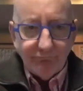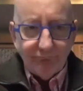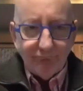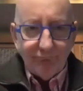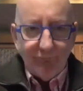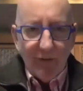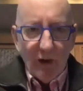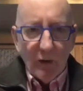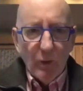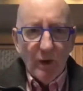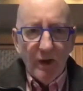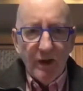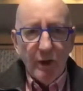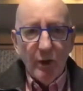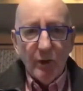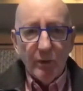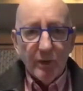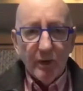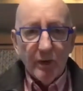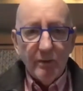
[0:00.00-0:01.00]
with Youth
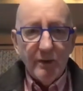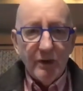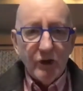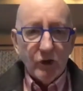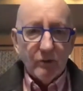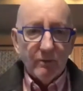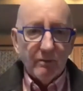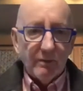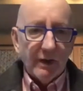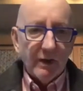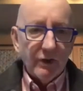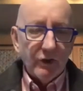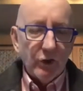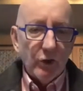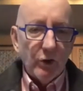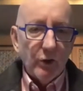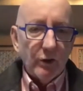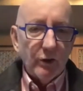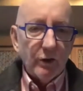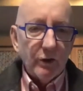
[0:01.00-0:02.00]
with a Mission, because you
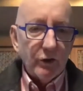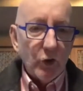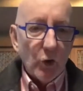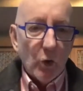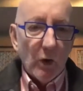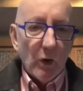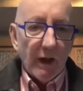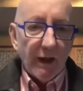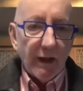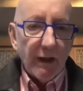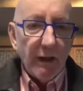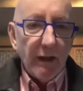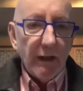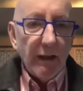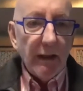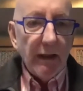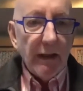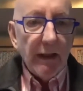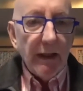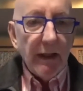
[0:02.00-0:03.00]
couldn't join
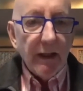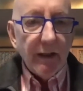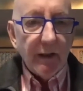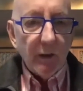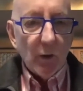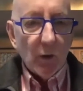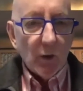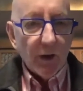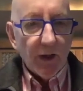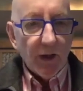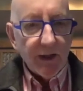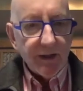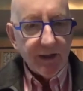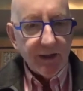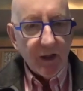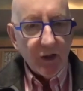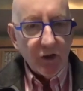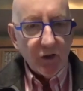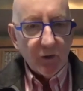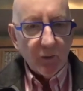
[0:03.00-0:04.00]
the
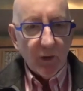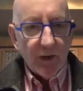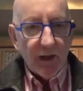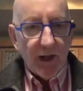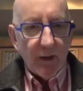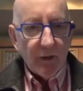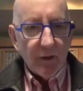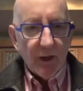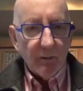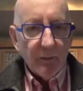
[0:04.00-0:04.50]
organization without that.